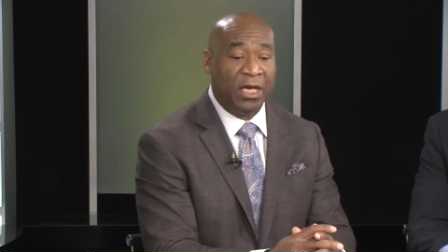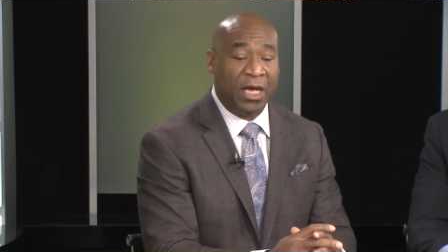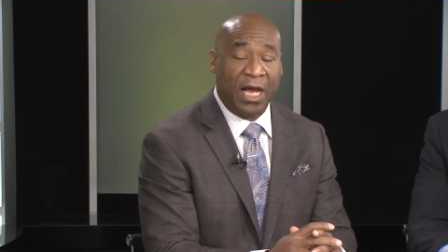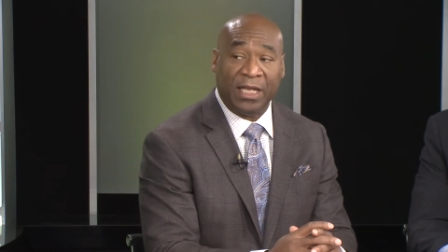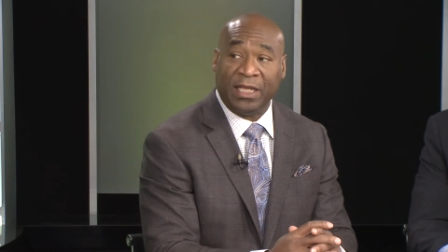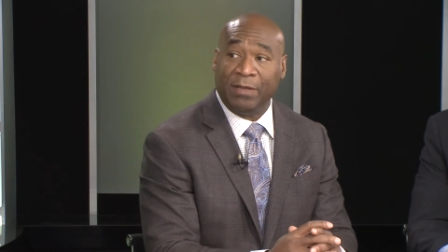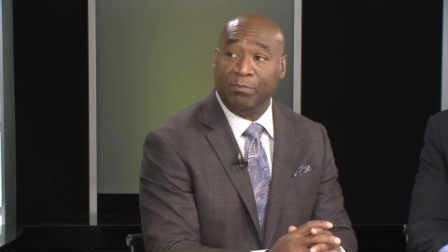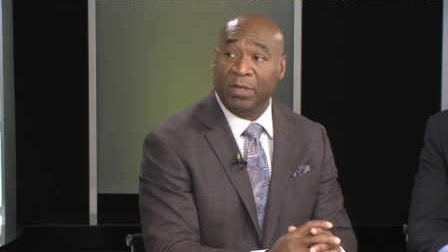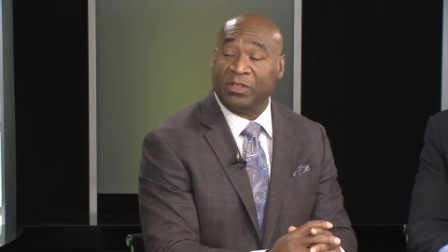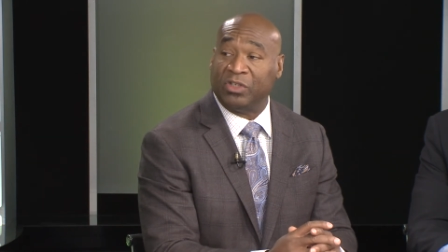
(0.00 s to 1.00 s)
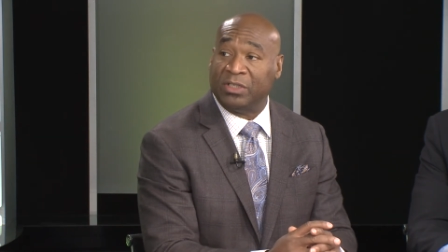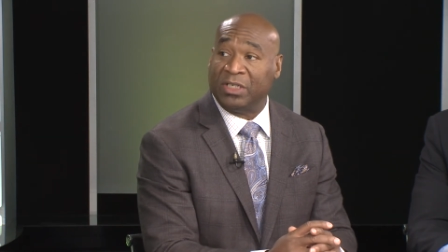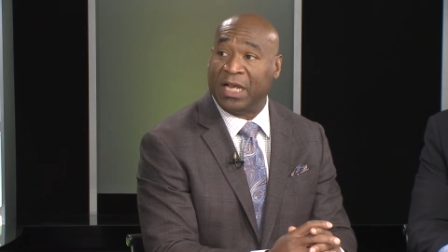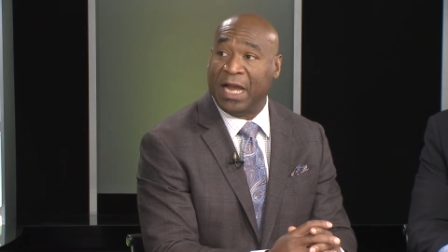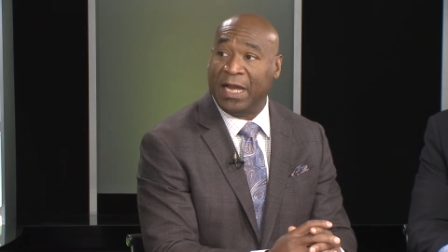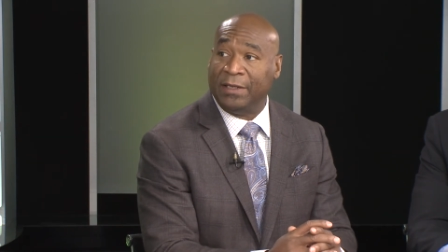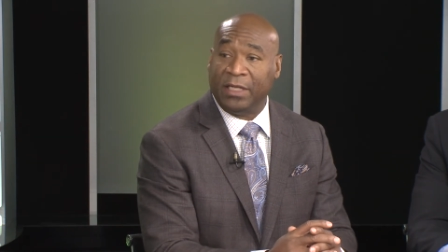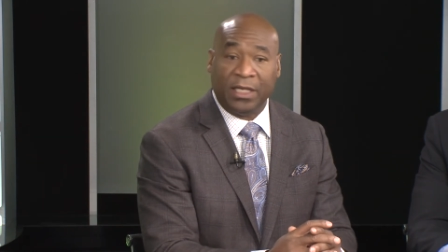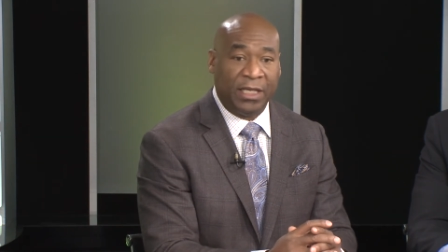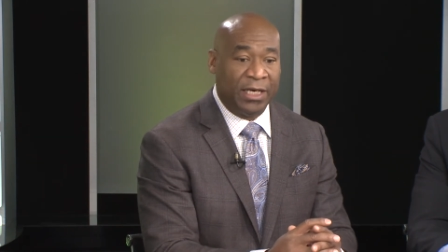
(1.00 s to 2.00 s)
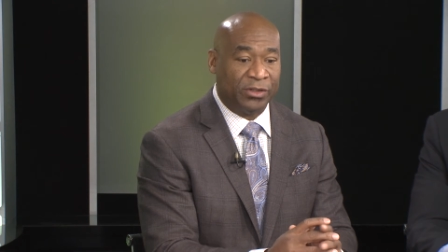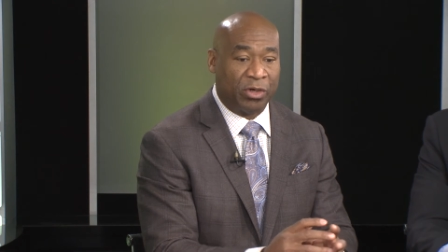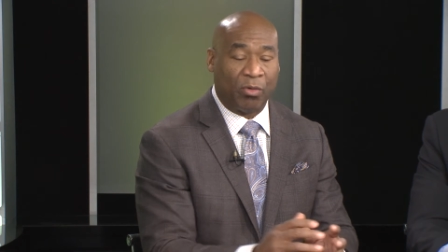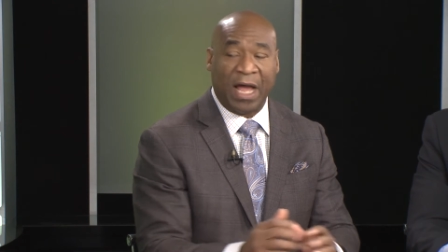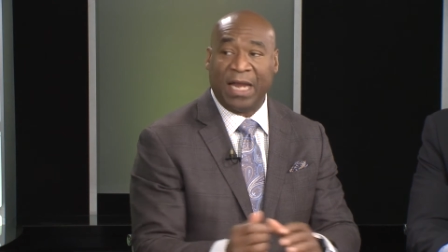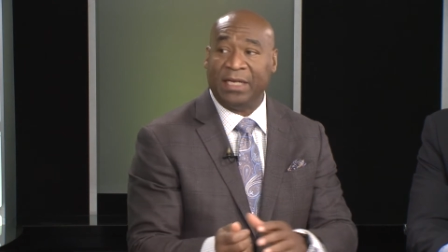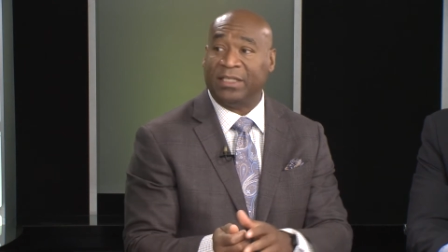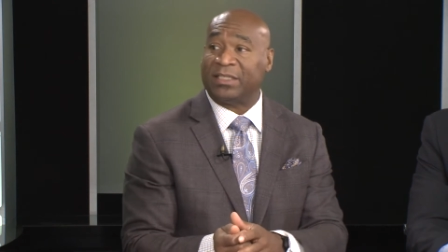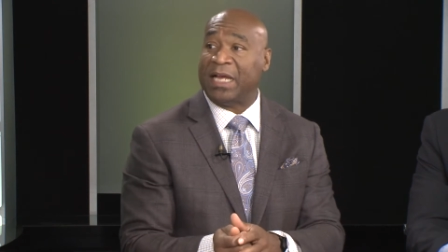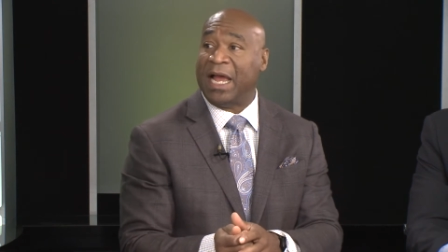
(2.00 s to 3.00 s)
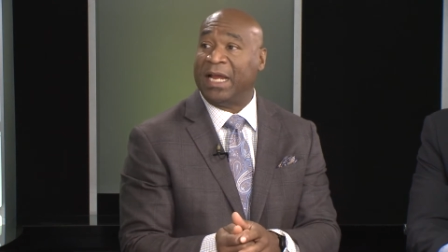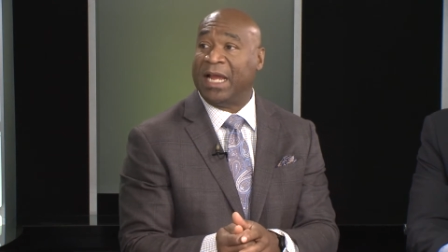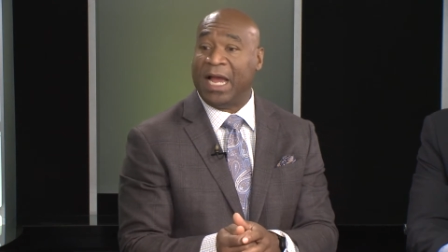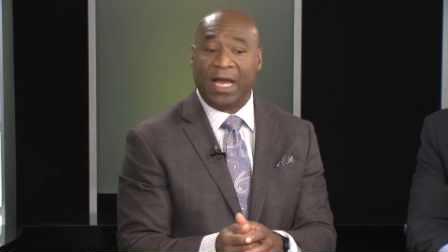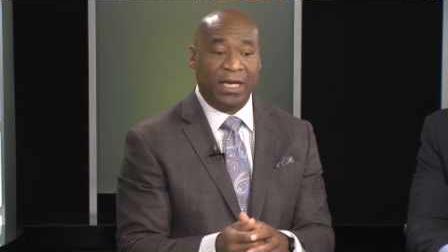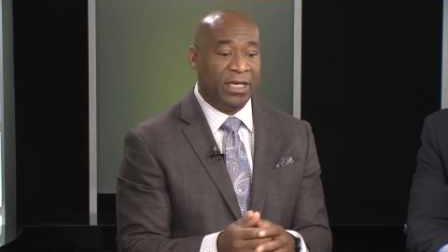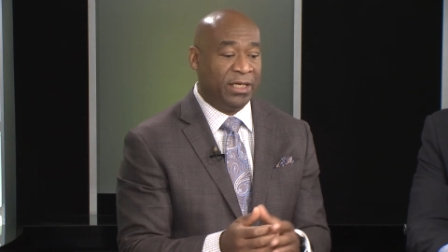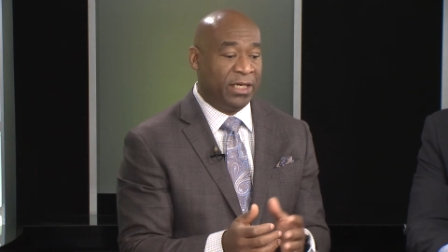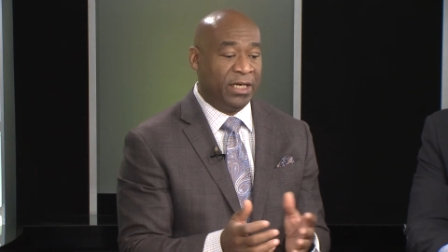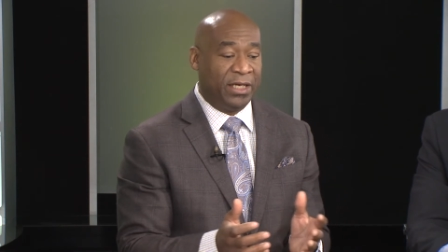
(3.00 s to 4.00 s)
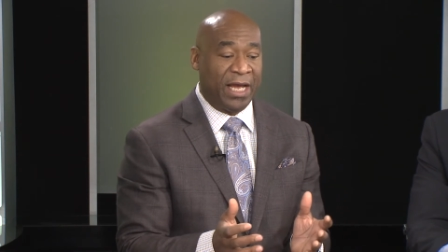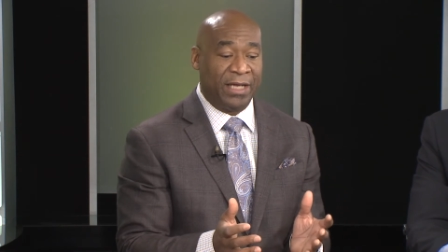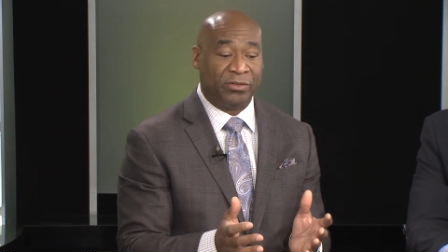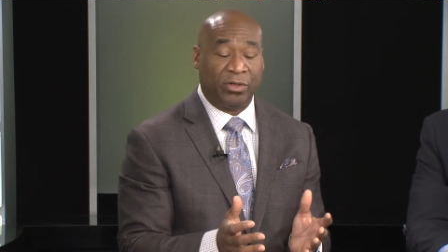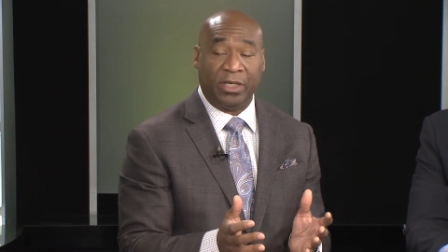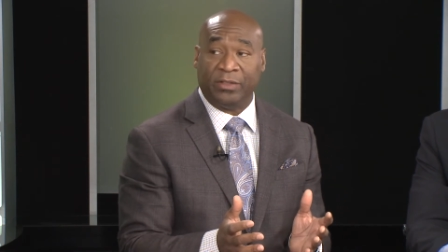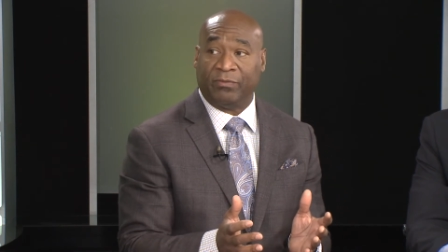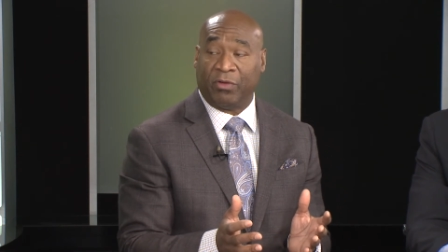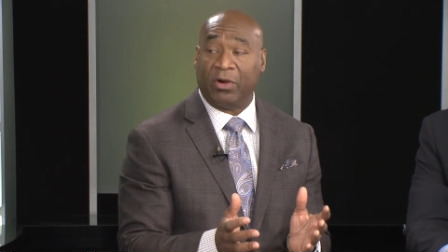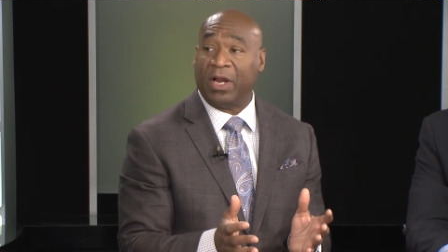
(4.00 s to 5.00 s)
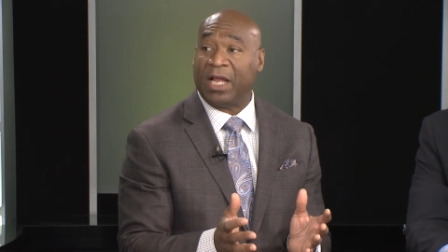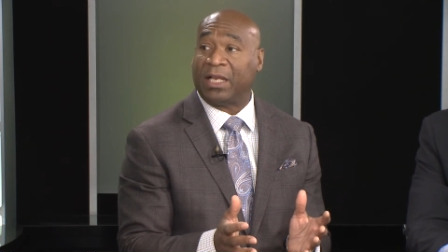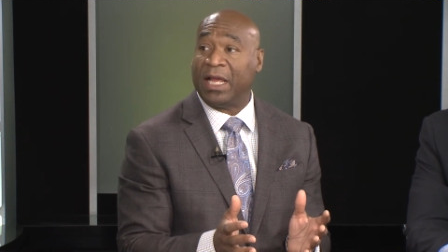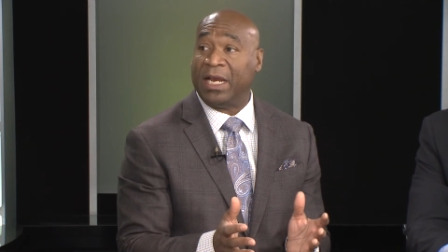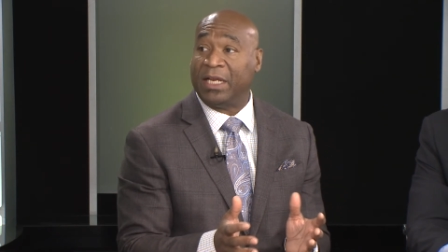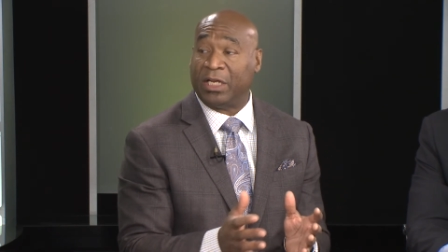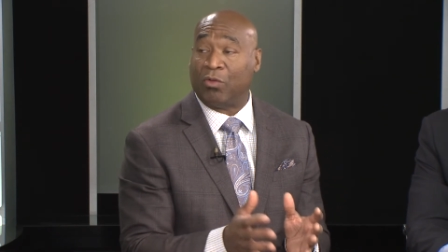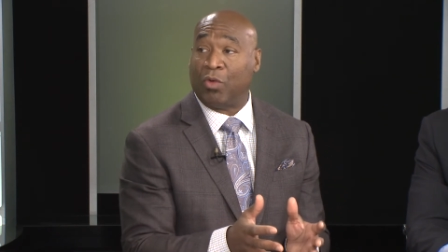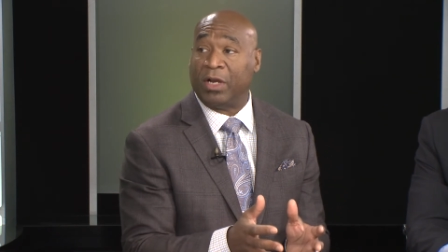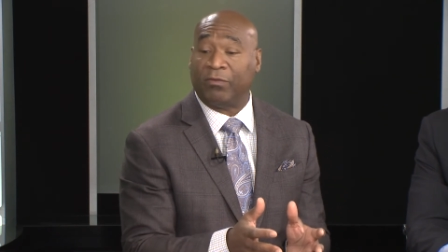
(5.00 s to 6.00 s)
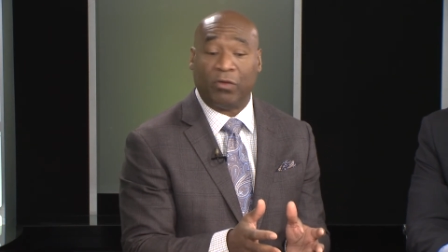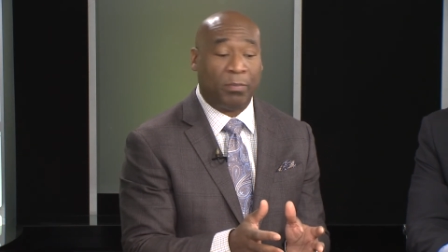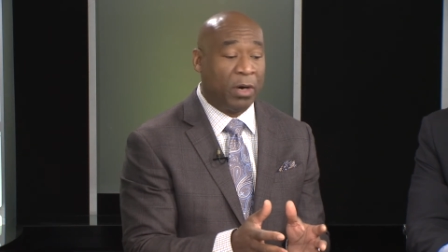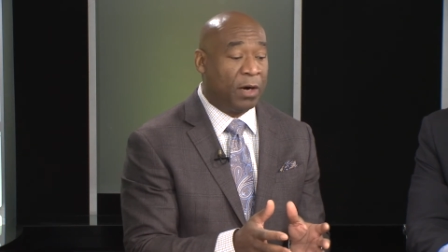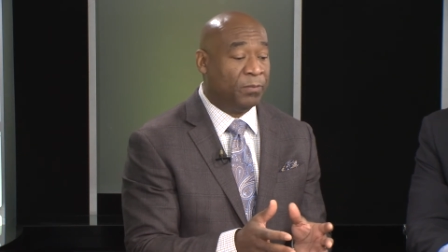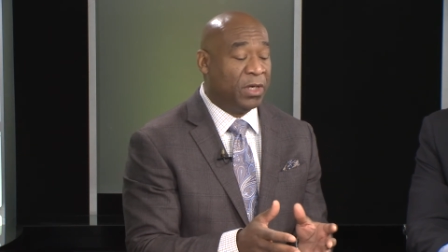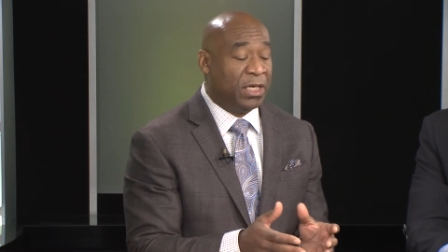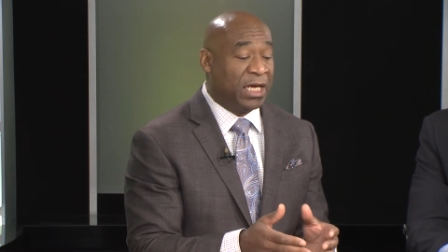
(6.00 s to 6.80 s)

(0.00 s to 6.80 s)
I think Mitch is a guy that is a ride and decide guy. He's very athletic. He can run the football.